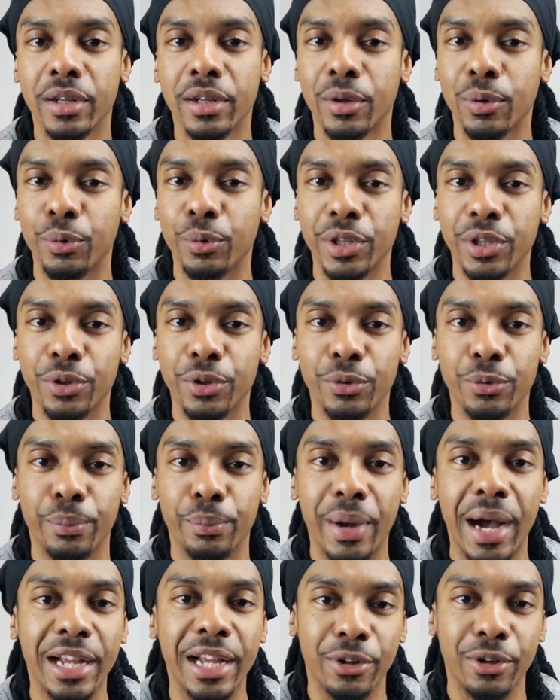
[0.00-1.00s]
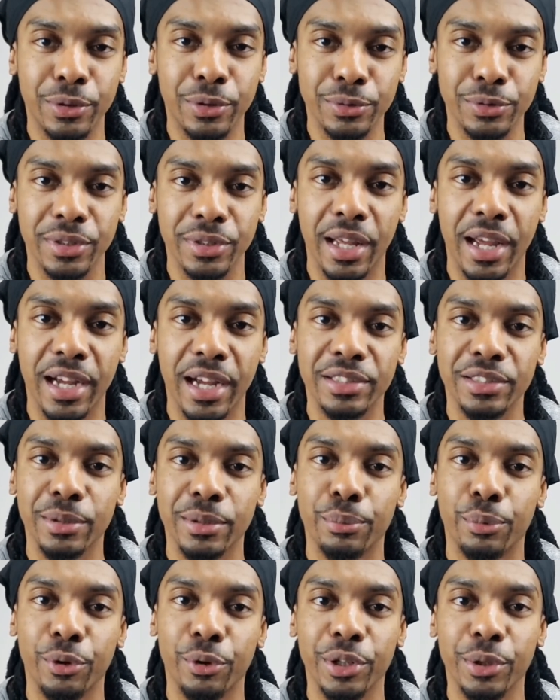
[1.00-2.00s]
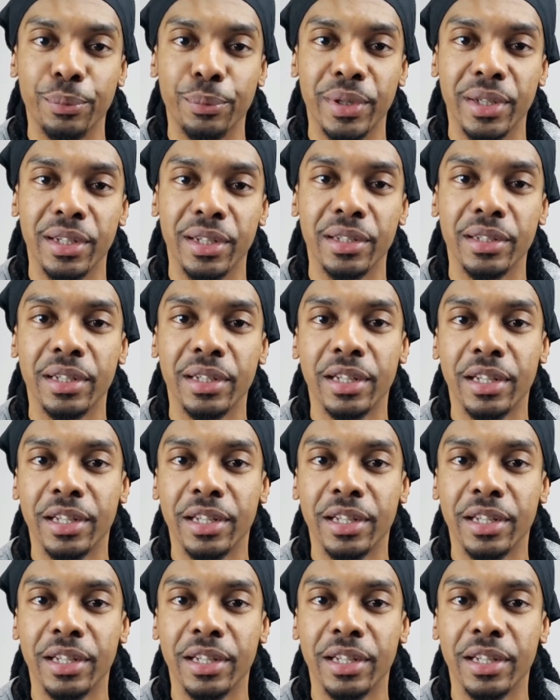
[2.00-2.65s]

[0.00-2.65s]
when you buy your own snacks and bring them in.